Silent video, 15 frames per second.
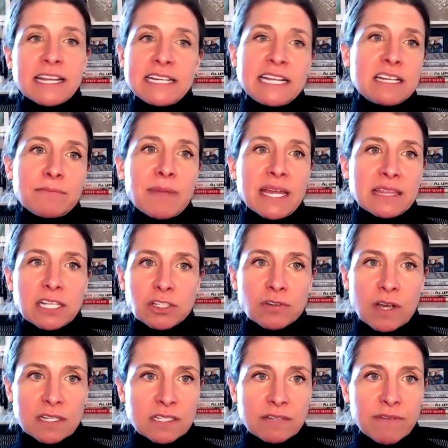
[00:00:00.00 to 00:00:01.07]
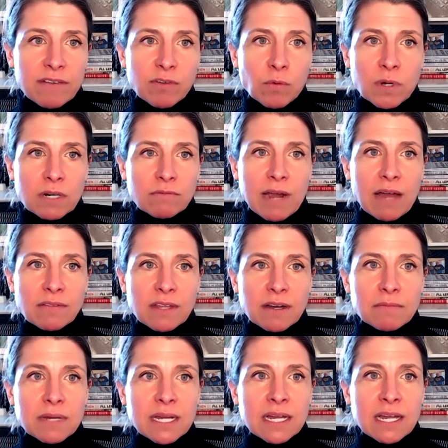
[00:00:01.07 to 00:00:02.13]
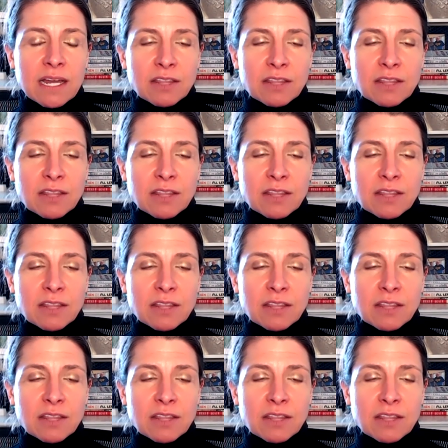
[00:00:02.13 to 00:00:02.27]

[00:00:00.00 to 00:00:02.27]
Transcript: they need to maintain the trust of everyone around them.